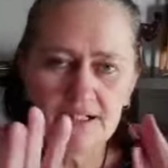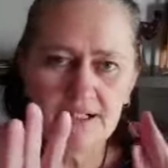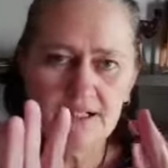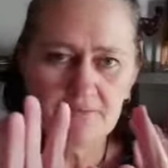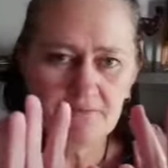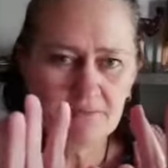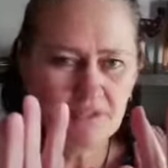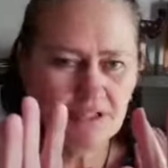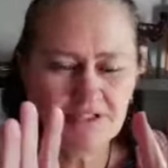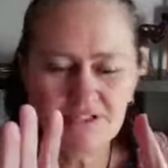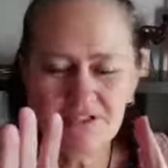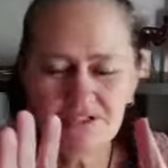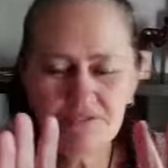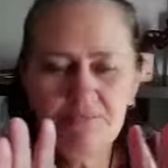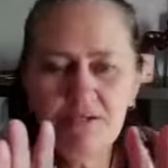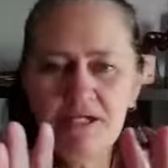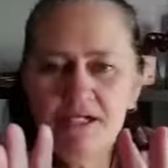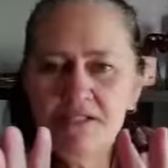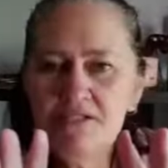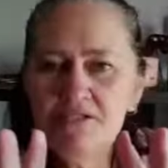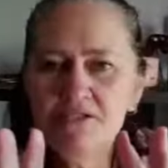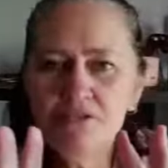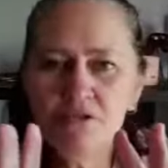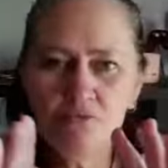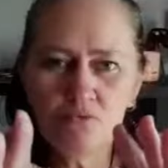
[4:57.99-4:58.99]
but it
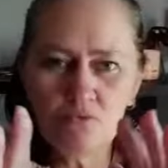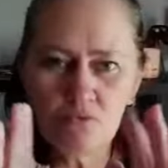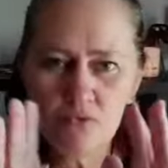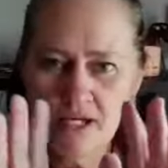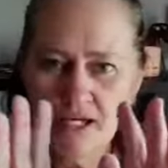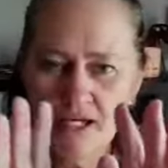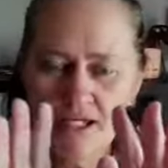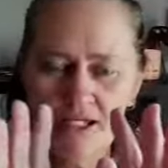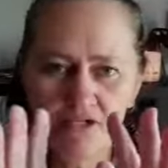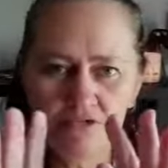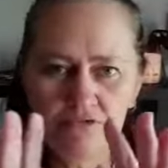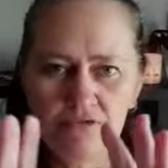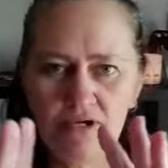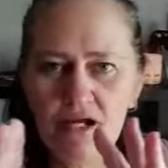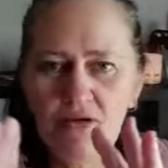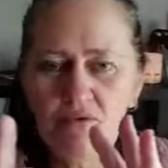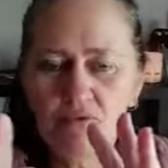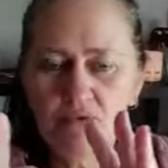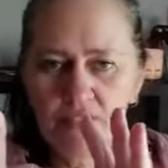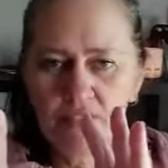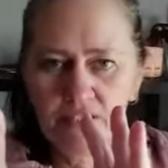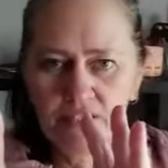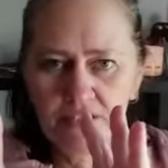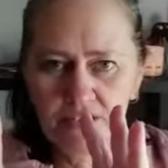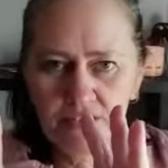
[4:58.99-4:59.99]
depends on where you're at,
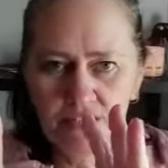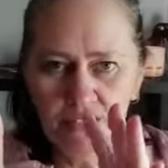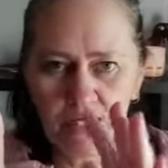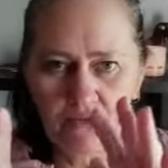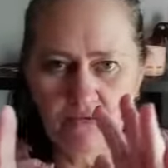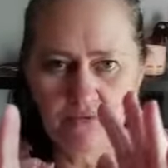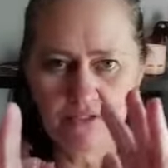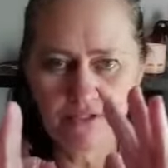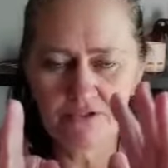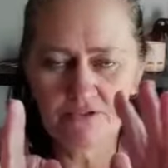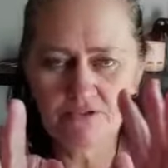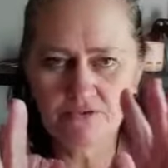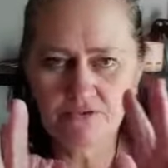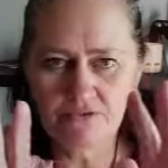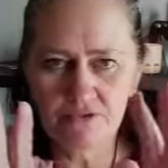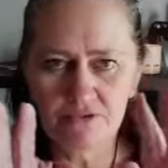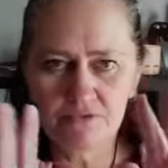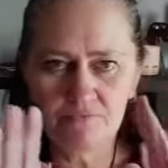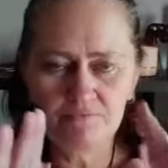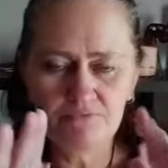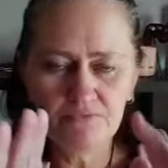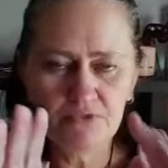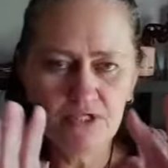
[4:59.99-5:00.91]
what you're going through.